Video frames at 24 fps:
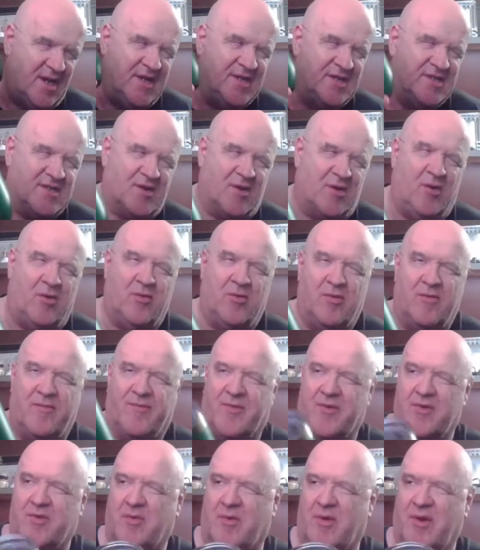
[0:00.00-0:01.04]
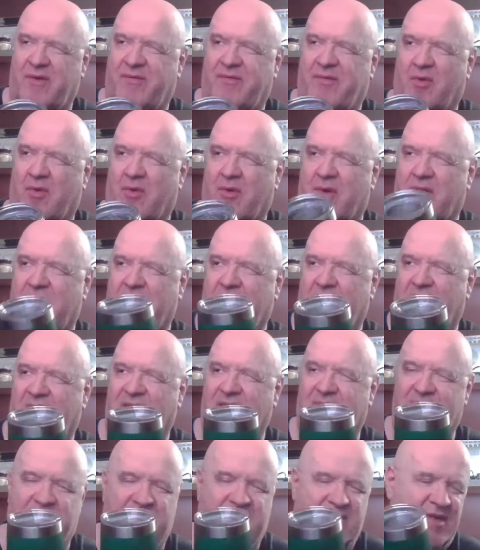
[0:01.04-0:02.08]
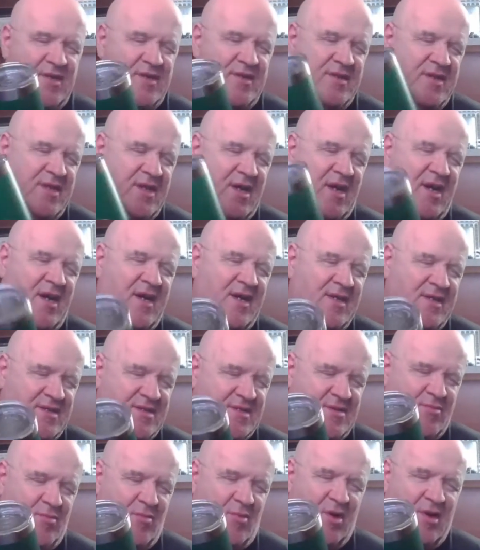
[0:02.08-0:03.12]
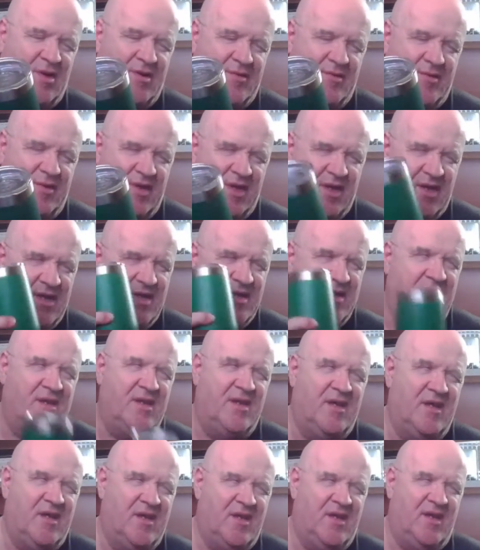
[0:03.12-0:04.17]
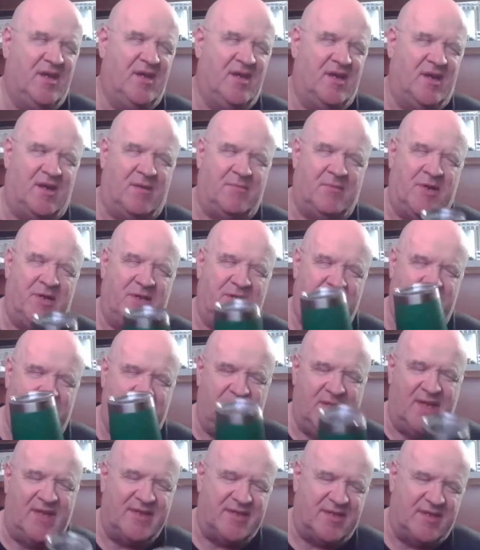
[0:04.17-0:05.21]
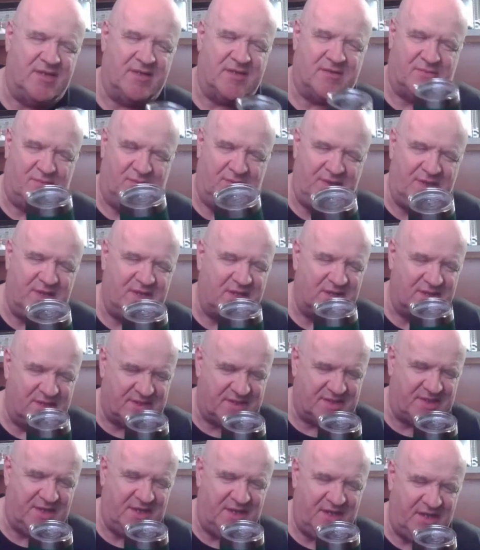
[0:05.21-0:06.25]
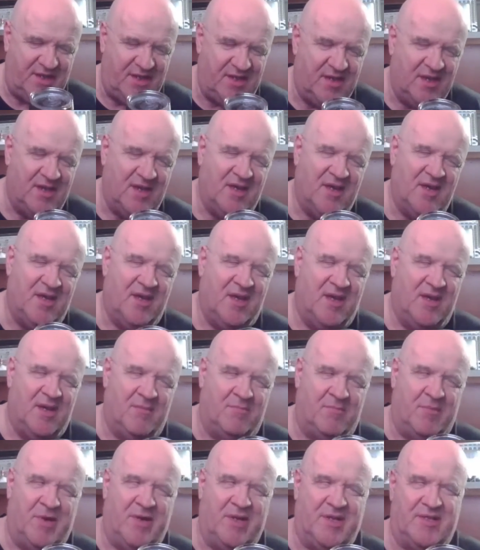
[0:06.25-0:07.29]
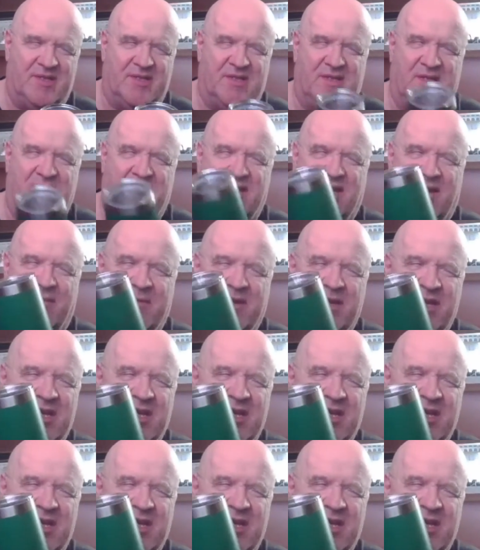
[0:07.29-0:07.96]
ice cold for 24. I haven't done the ice water yet. I might do that this week and see. But I